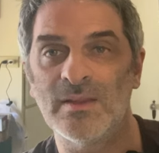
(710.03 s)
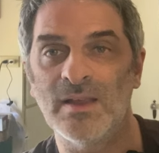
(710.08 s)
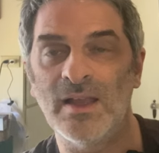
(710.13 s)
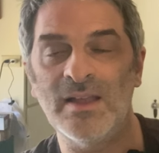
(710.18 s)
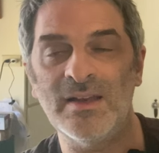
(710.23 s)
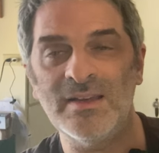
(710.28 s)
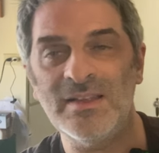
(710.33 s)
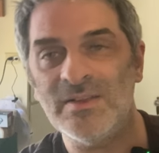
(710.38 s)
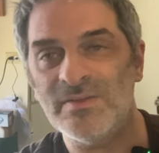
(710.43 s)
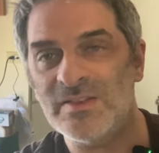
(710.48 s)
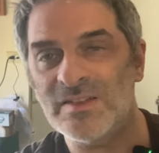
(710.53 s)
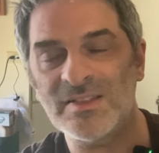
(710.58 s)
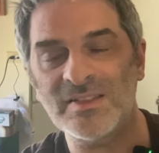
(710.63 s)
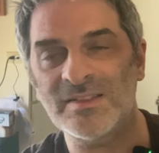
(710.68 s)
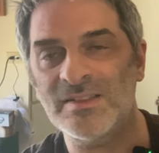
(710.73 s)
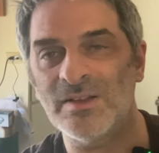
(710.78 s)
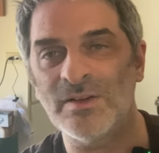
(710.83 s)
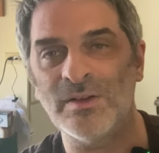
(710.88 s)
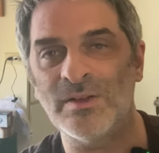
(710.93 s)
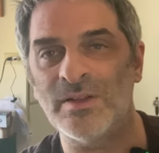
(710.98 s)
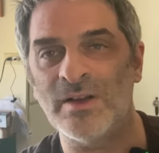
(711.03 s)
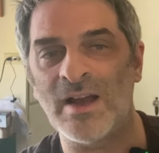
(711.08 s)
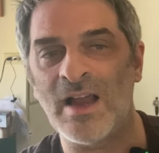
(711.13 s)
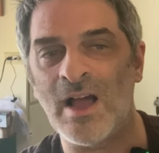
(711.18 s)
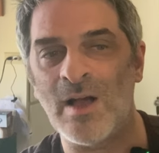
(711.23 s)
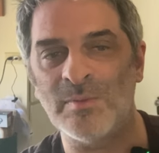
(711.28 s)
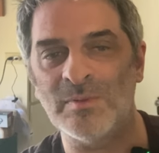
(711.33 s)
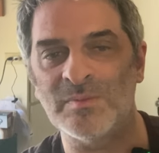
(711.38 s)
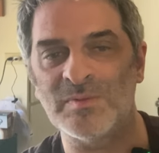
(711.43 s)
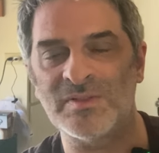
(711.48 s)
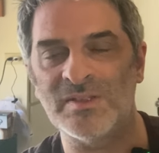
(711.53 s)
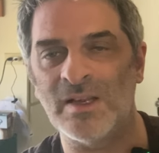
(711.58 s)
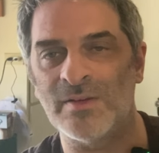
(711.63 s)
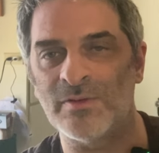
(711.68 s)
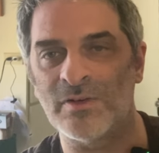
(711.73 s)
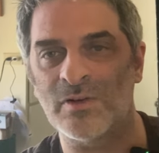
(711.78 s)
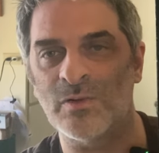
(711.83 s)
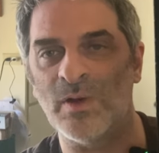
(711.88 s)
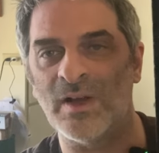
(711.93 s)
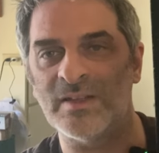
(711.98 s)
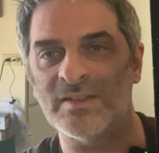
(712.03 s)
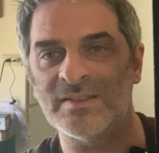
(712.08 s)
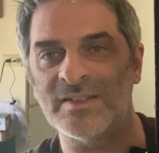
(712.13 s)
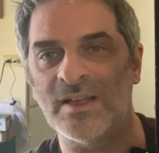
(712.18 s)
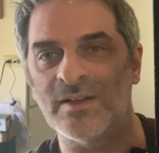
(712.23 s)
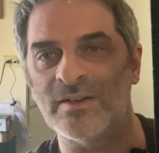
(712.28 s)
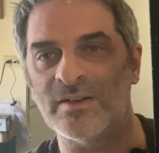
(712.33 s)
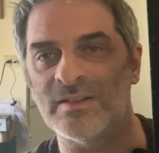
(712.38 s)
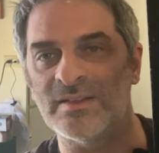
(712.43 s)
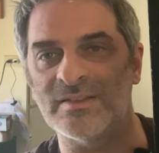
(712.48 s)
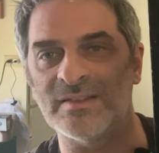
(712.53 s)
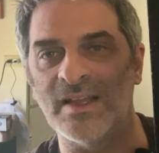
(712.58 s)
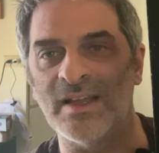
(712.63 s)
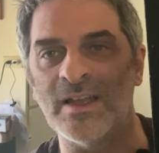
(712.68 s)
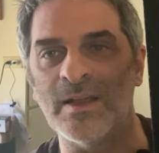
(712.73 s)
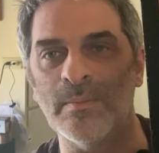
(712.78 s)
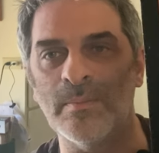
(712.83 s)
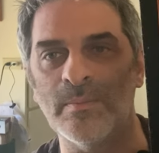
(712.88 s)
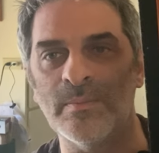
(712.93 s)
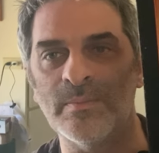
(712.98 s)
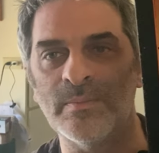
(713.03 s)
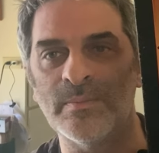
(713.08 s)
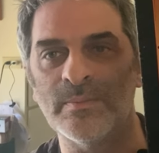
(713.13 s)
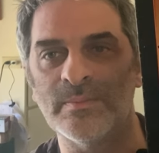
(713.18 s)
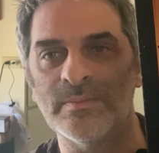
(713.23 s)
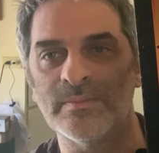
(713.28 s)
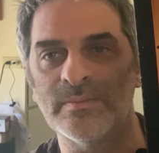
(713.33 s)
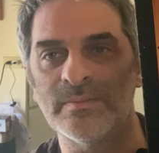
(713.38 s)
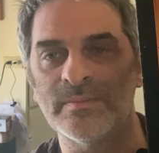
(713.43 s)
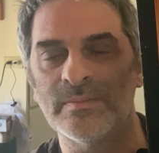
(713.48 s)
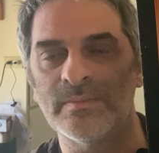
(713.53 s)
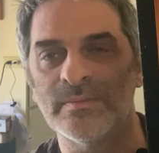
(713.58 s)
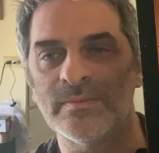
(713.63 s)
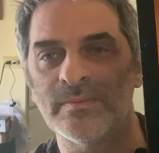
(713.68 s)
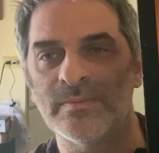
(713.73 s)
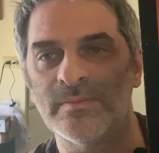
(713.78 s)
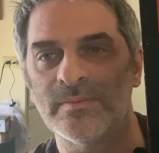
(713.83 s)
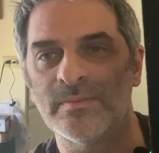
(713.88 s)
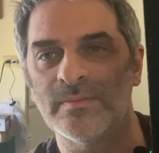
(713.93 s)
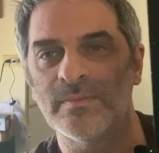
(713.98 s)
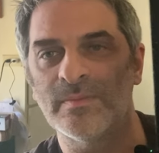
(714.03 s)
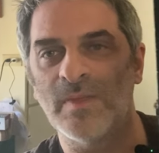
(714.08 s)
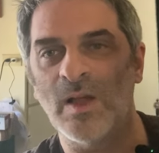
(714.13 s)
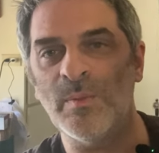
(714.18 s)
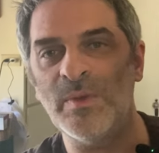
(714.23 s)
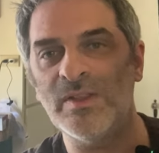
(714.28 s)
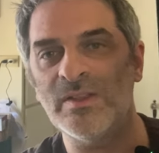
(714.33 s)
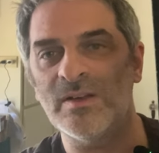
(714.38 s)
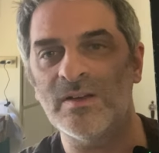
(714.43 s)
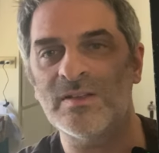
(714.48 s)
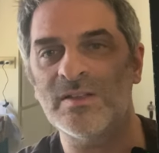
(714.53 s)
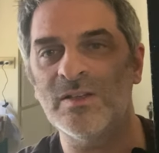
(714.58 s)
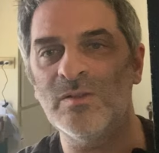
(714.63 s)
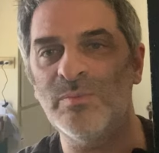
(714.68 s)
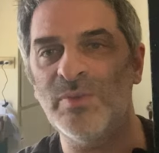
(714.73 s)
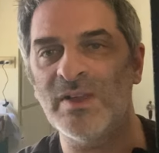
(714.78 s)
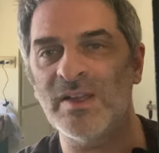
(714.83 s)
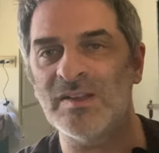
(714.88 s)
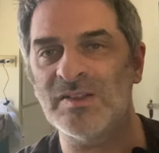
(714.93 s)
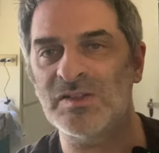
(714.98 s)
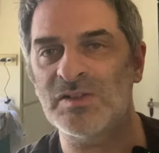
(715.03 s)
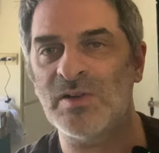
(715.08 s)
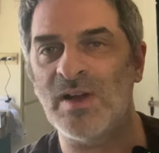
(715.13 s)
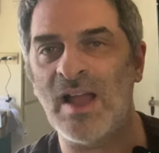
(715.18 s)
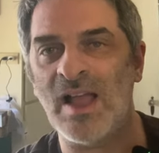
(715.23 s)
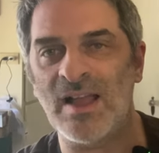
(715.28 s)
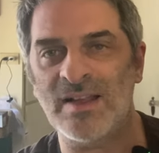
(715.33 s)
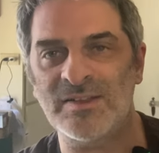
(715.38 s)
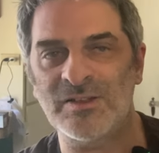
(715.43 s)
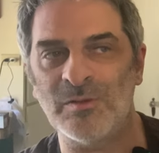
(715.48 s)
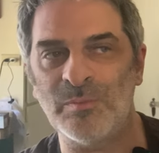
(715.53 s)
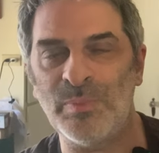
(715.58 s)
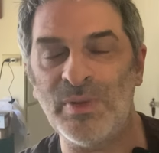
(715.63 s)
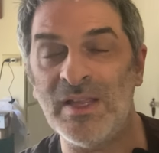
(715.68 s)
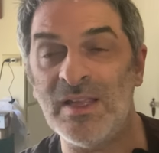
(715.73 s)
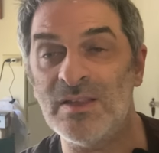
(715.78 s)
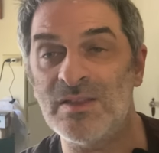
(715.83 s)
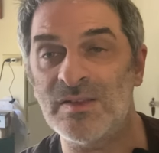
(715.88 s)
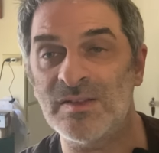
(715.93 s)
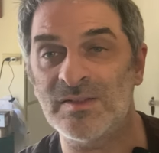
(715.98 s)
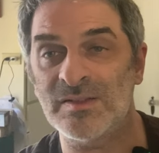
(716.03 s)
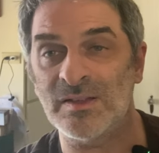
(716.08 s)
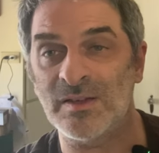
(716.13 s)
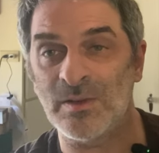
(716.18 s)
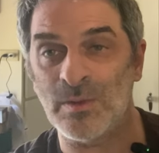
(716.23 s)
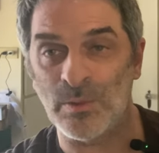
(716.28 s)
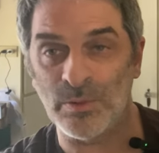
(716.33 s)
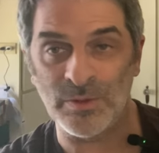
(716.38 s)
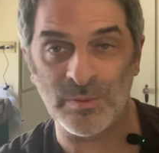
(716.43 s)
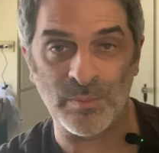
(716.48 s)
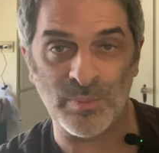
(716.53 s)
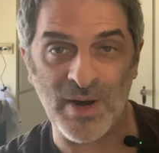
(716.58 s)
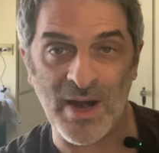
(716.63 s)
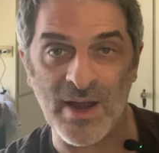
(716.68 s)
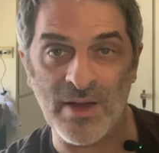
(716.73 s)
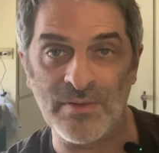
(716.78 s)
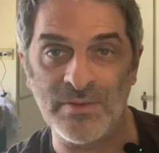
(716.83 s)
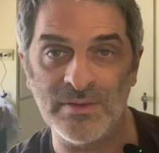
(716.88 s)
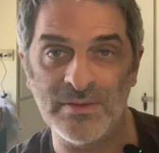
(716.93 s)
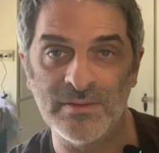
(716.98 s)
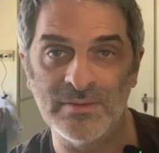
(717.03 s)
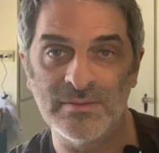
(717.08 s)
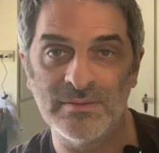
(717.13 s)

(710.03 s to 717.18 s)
And even still, their albums never quite sounded the same. I mean, their two biggest tracks are Peaches and Golden Brown.